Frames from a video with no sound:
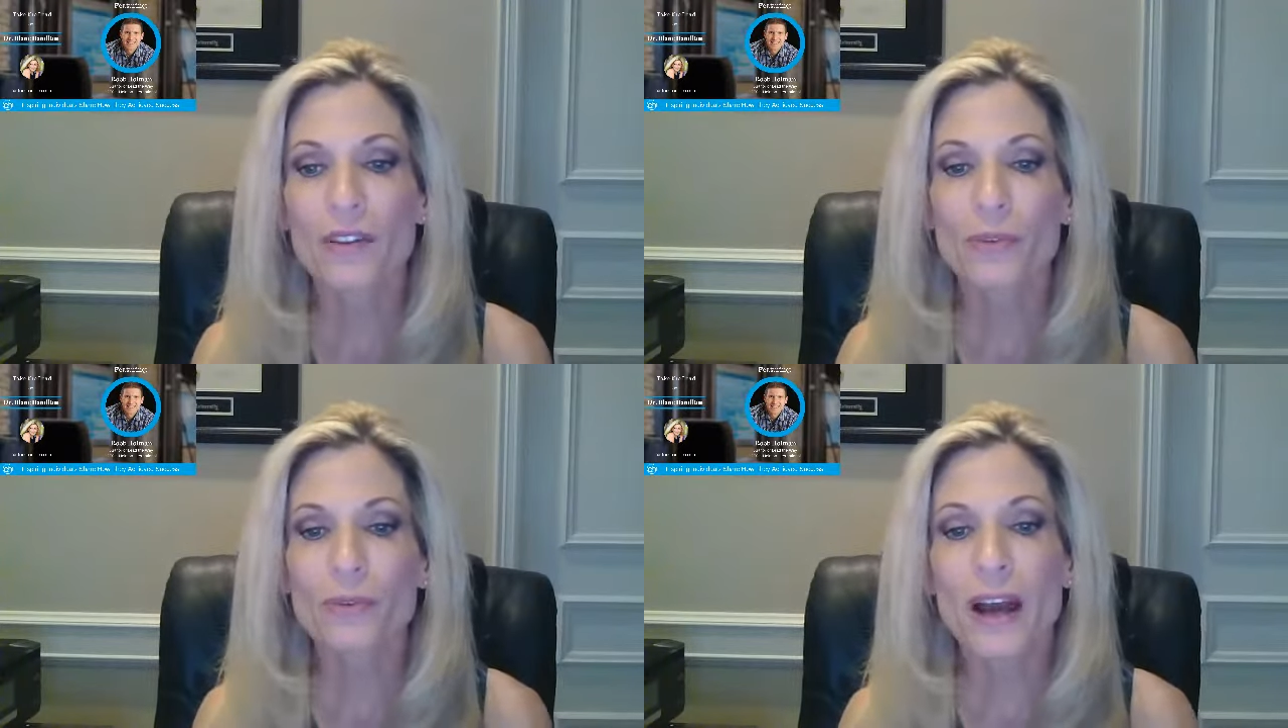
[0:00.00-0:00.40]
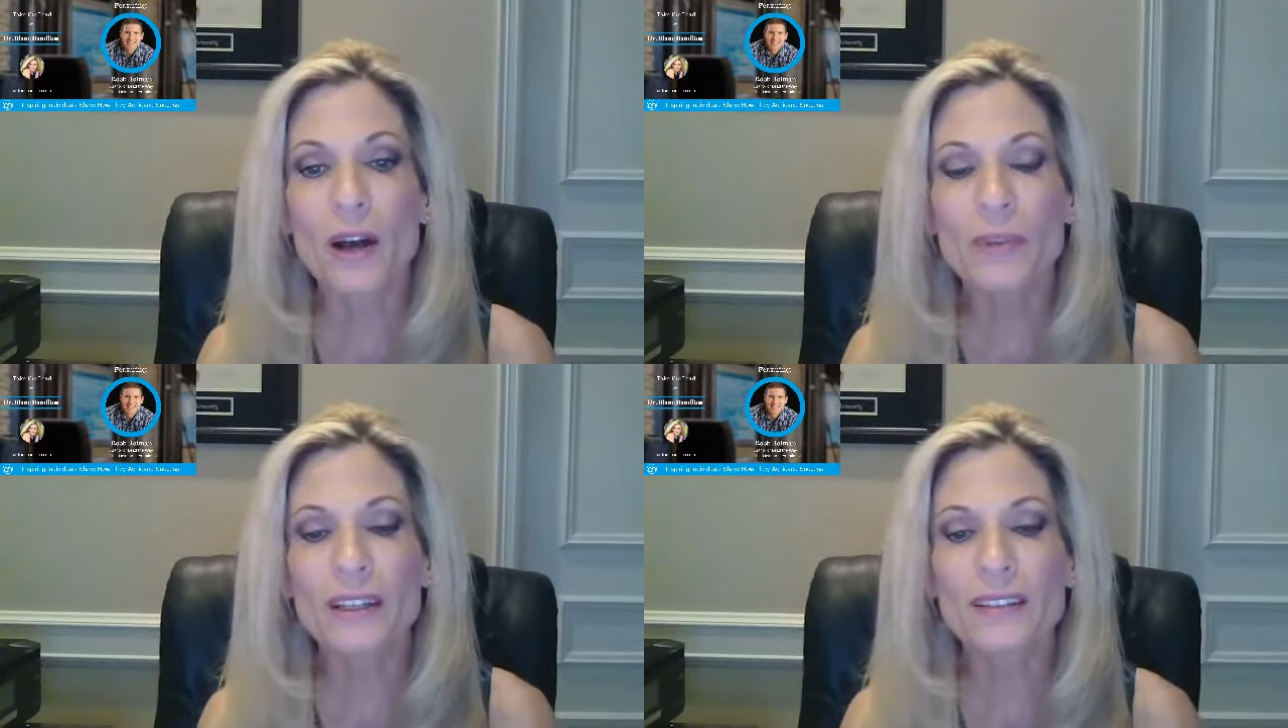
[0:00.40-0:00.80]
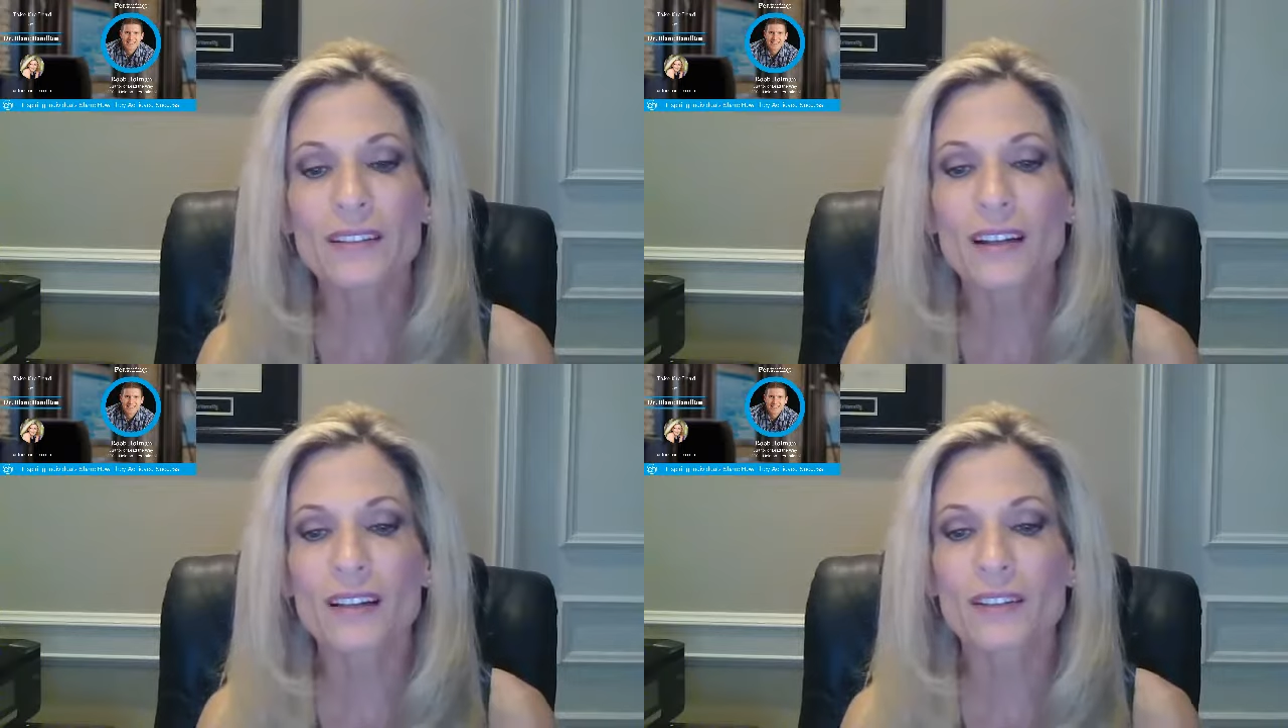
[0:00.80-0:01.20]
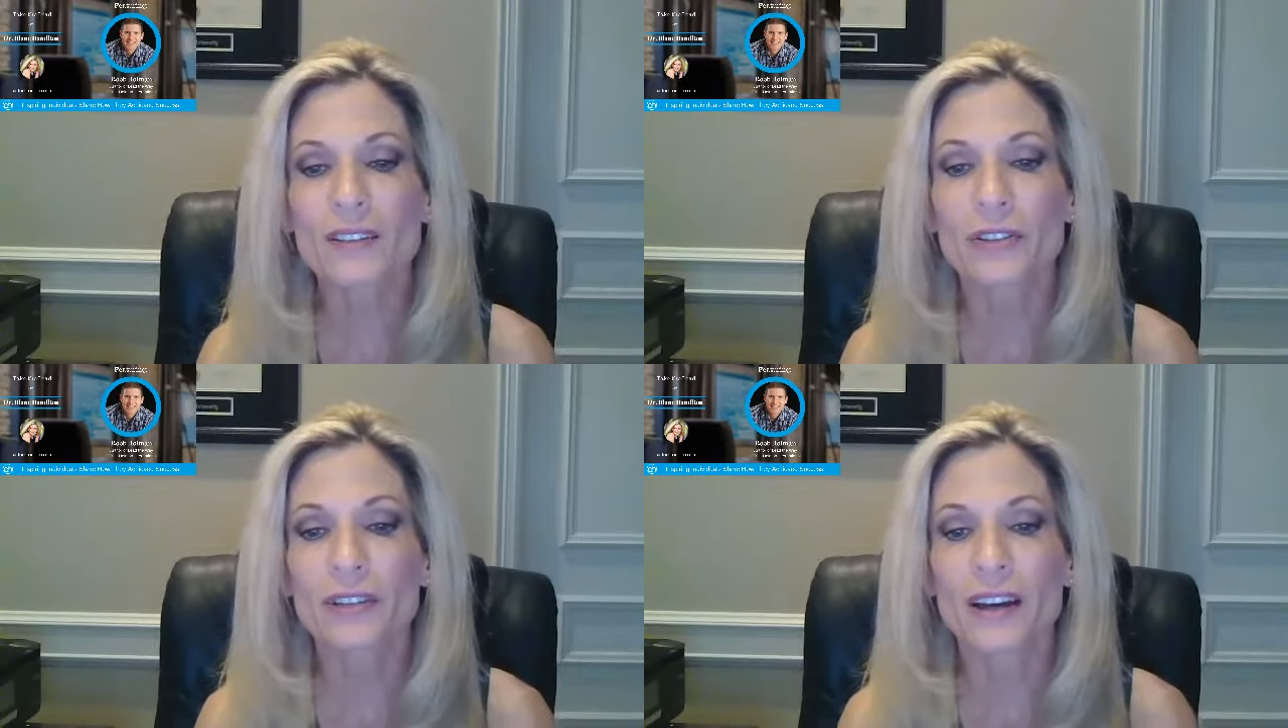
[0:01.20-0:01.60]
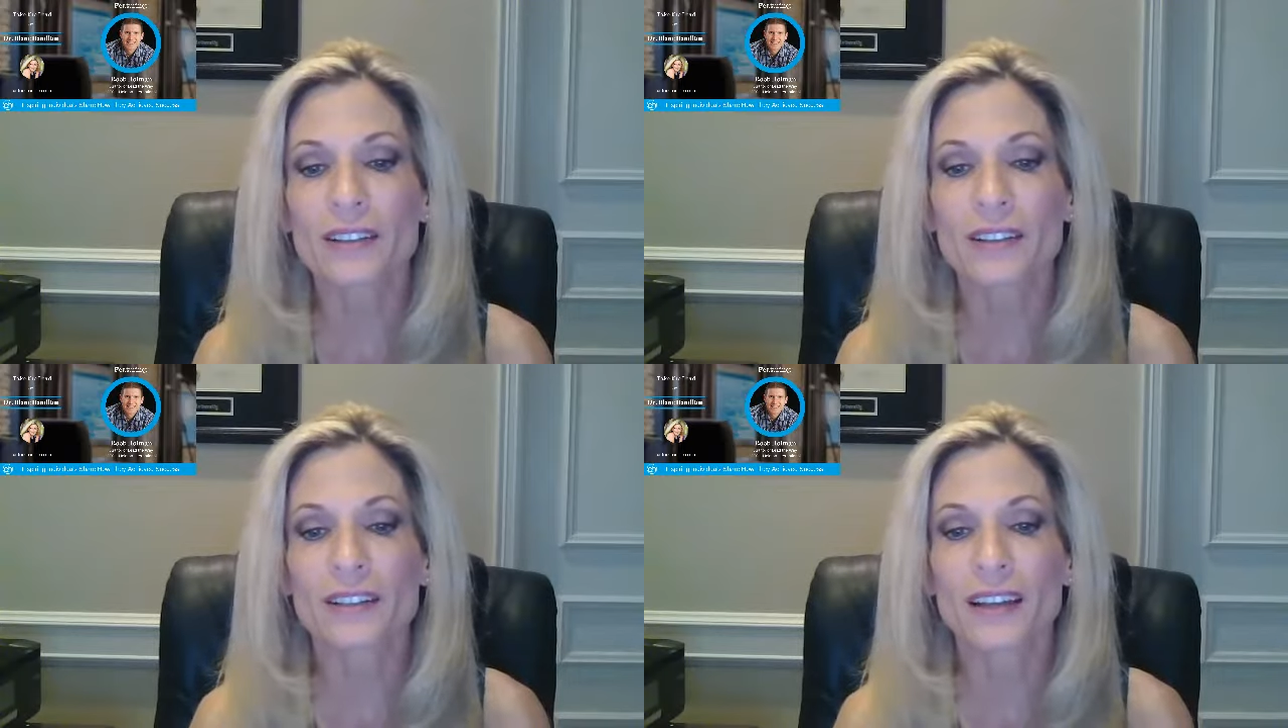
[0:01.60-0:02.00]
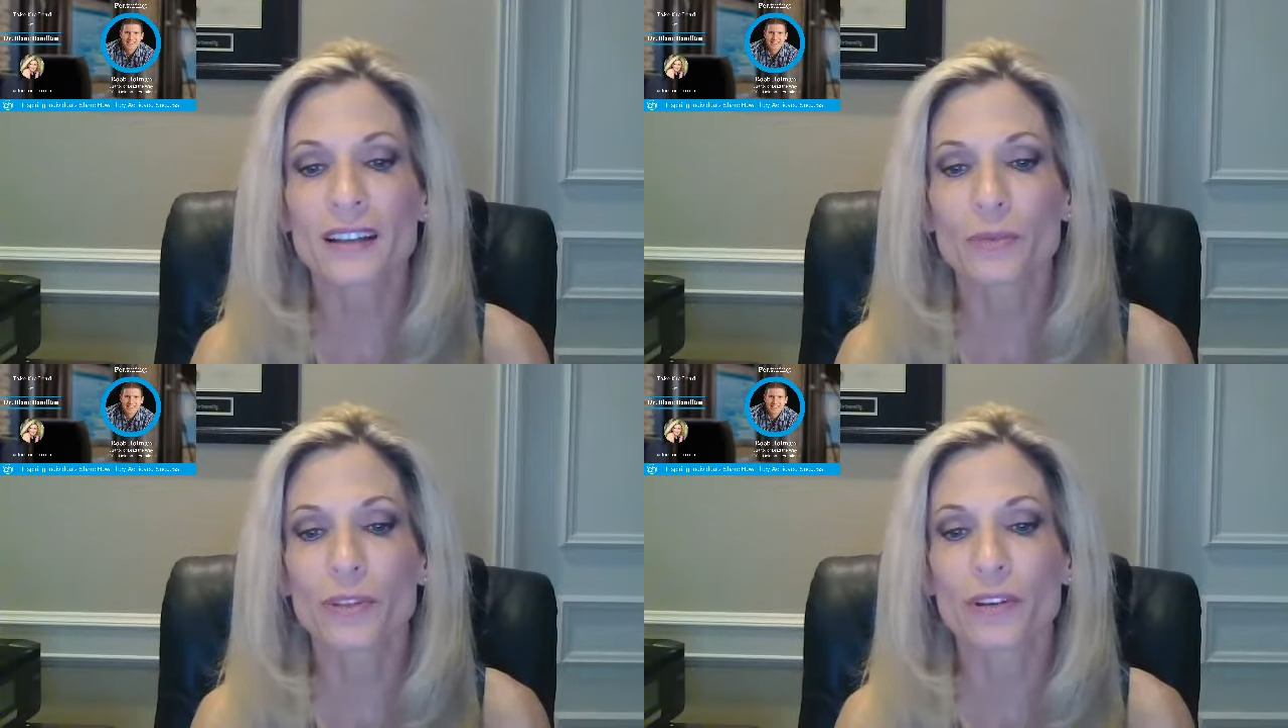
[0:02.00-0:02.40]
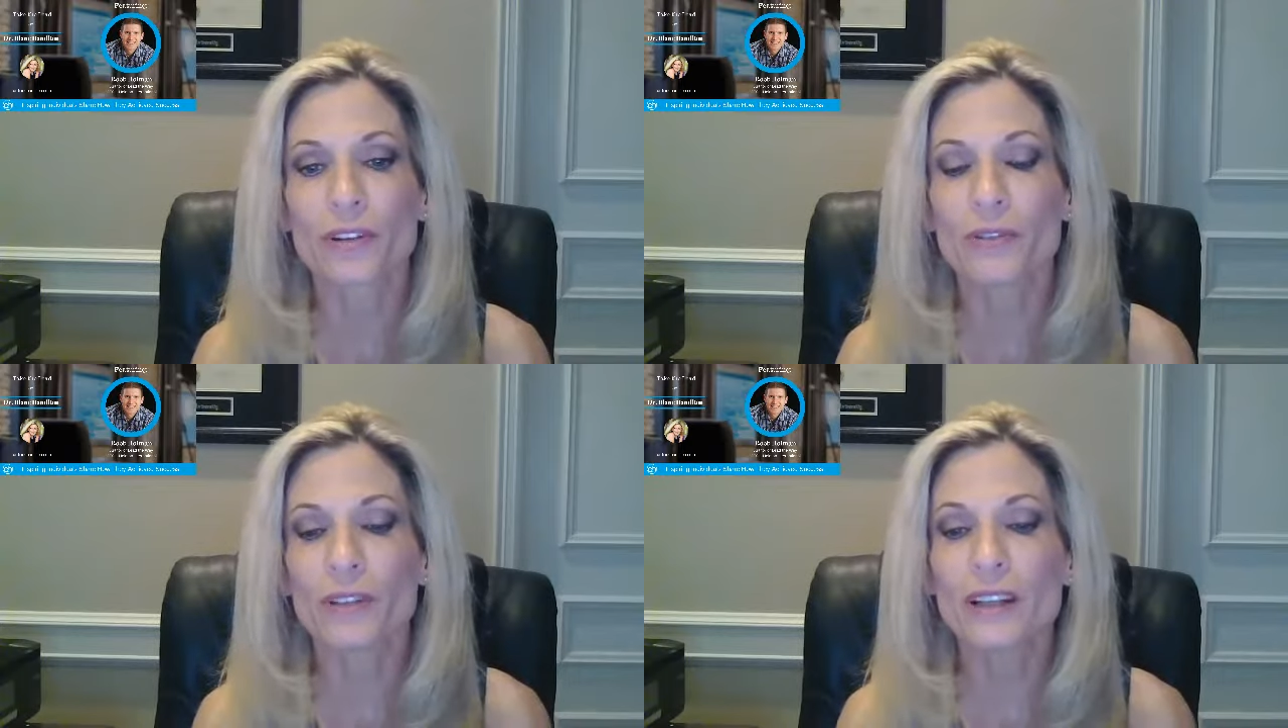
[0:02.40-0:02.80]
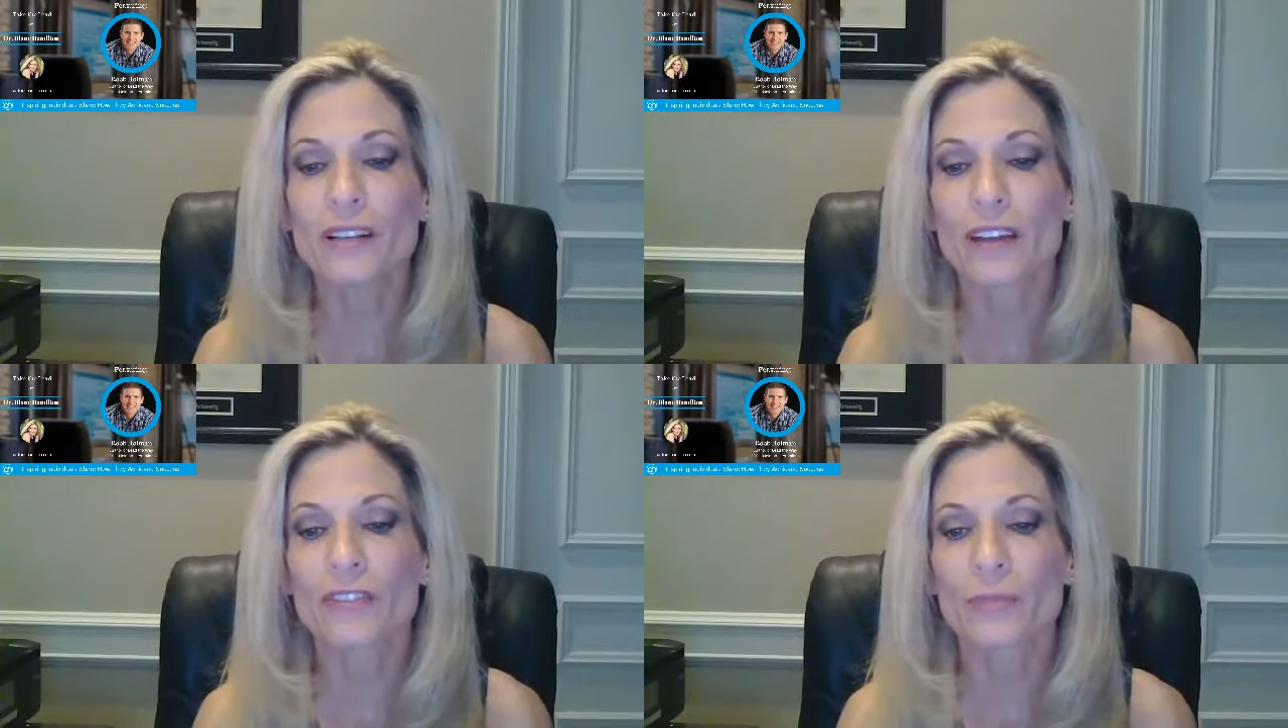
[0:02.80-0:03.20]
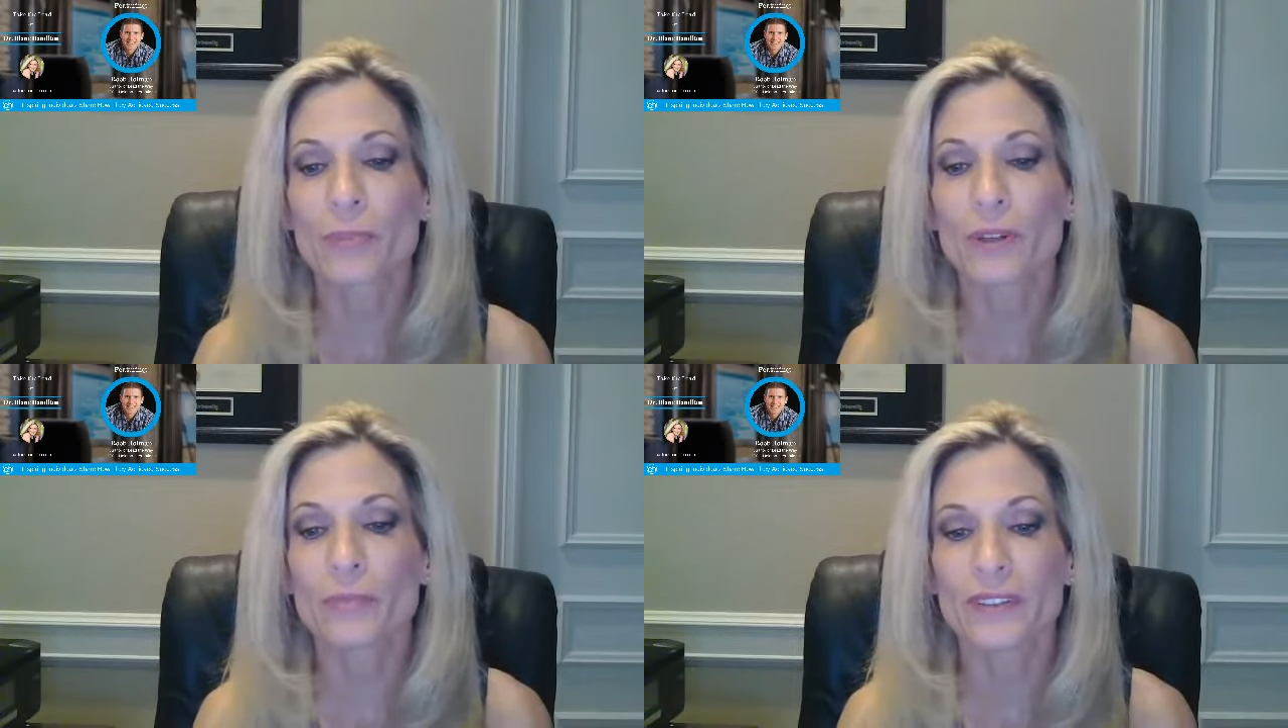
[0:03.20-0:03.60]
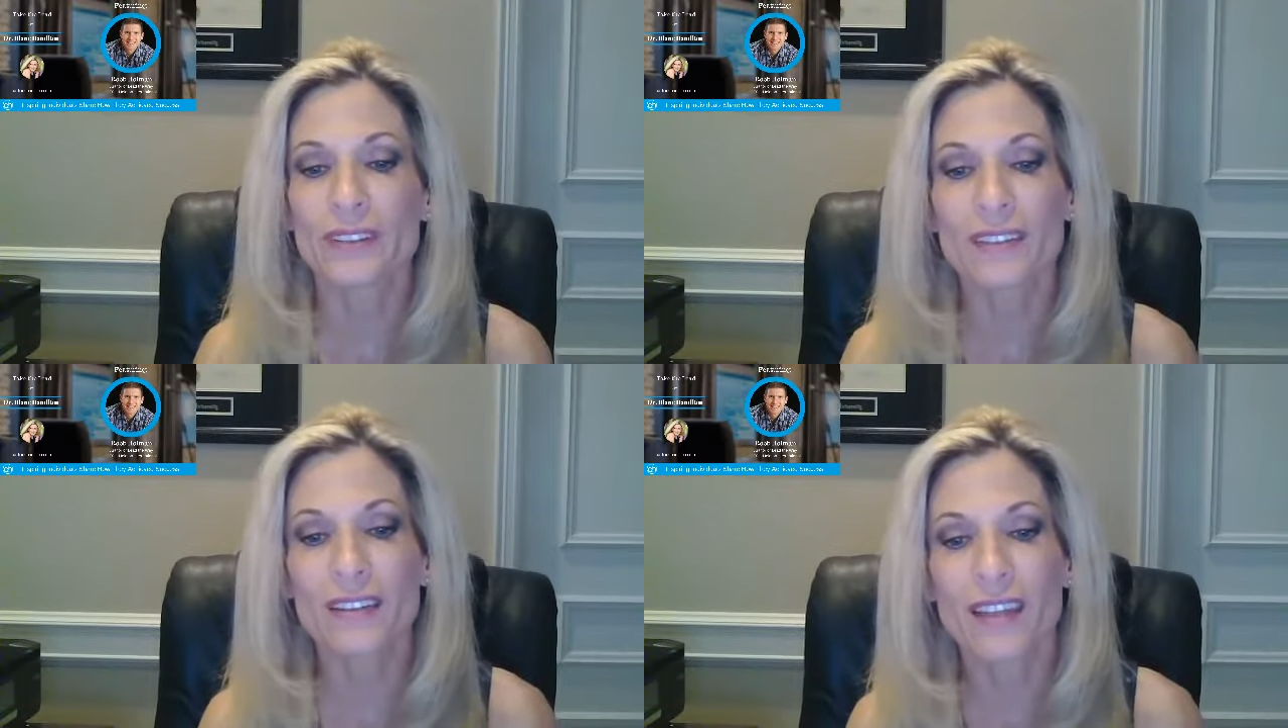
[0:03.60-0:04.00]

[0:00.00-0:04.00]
Through helping his clients learn how to connect with their unique life's purpose,